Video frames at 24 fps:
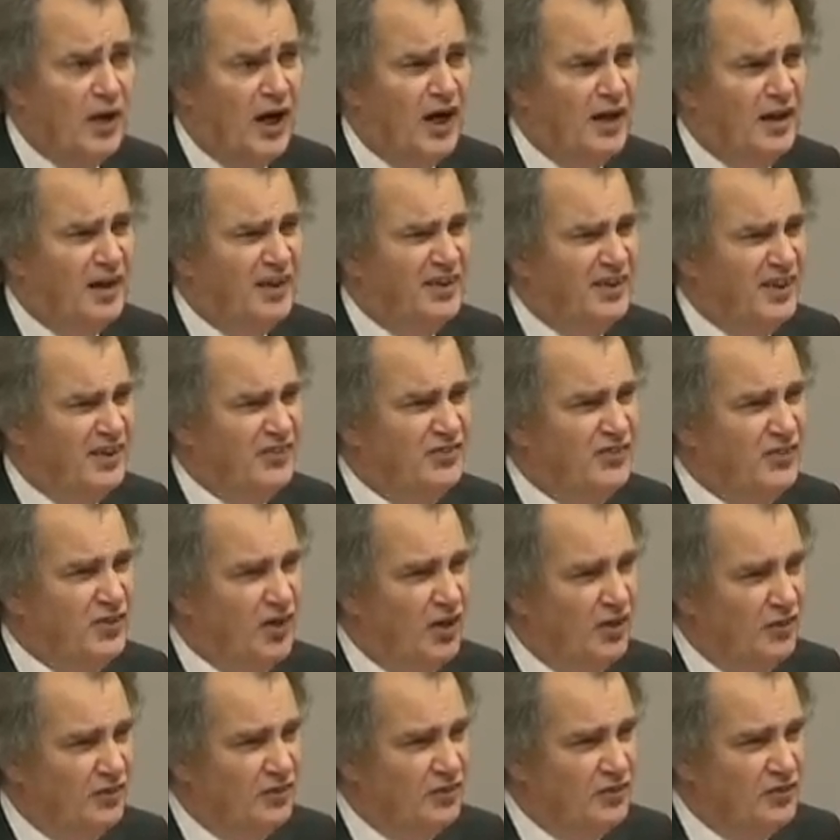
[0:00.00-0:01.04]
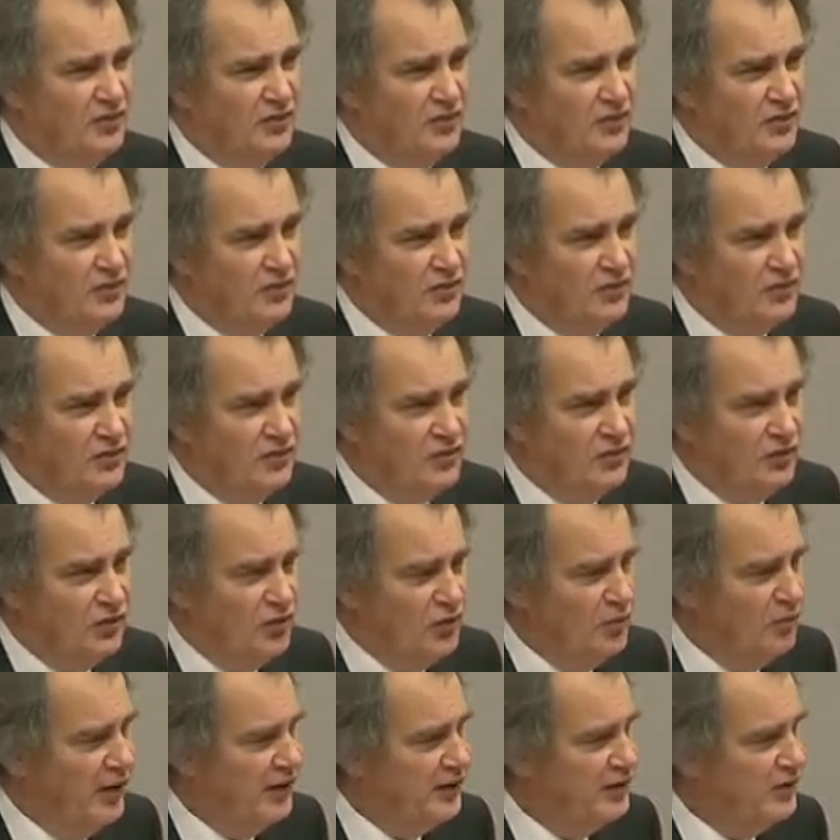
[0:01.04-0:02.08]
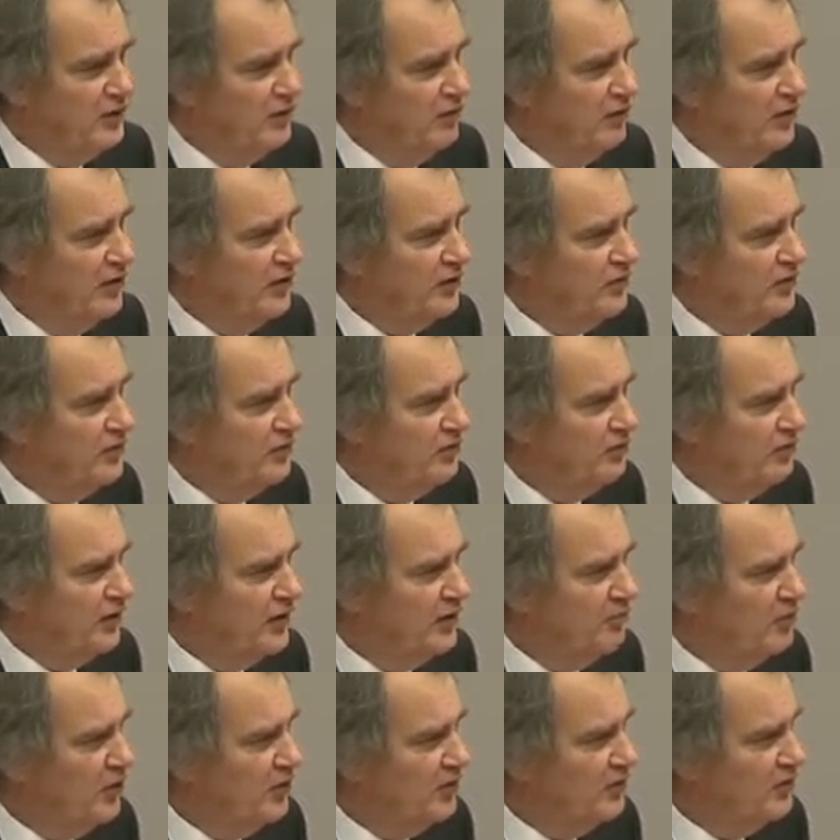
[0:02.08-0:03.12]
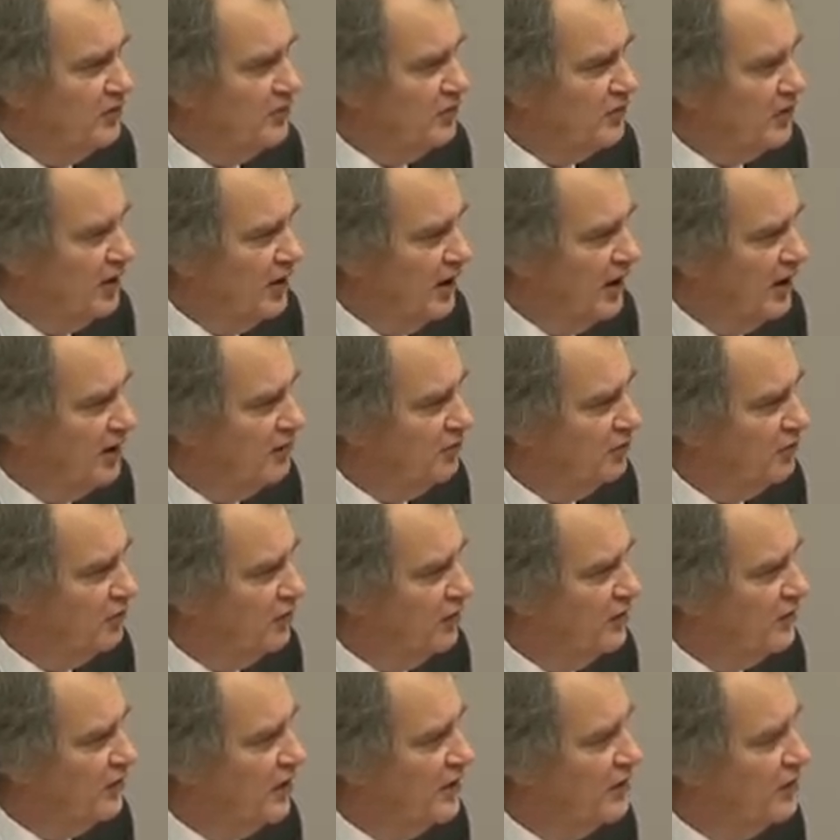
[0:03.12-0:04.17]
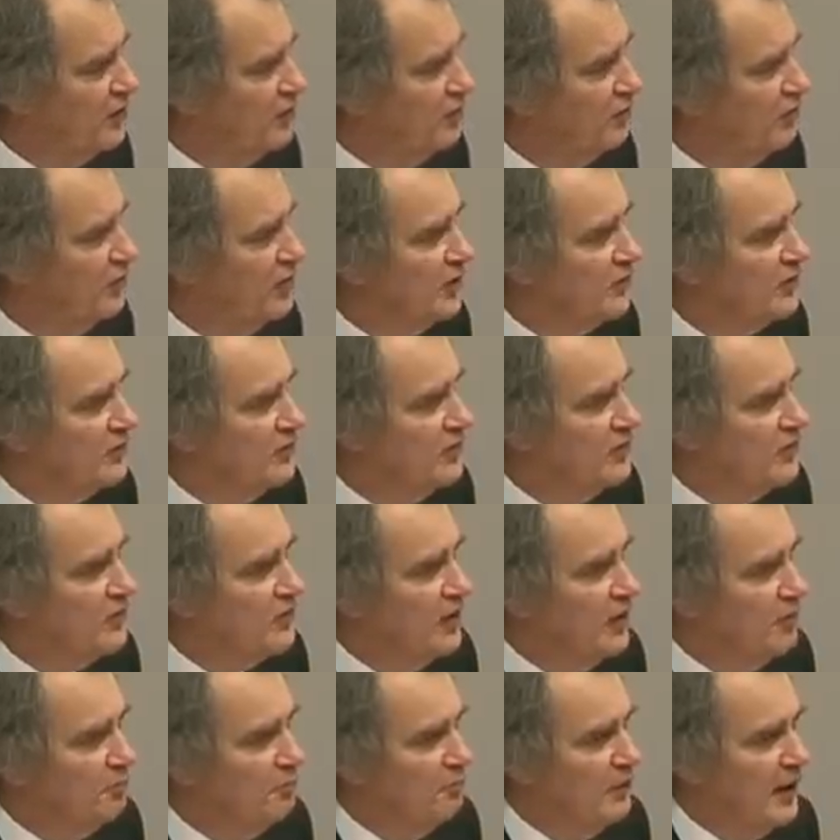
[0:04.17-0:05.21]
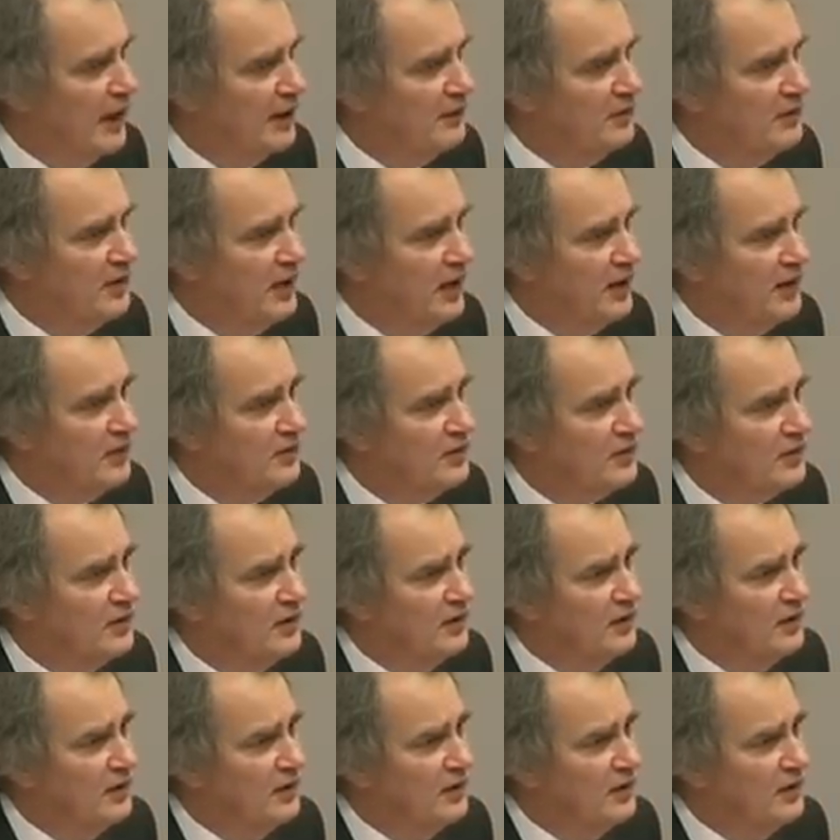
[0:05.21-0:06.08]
I, there's not too many universities. In fact, I'm not entirely sure there's any universities that mandate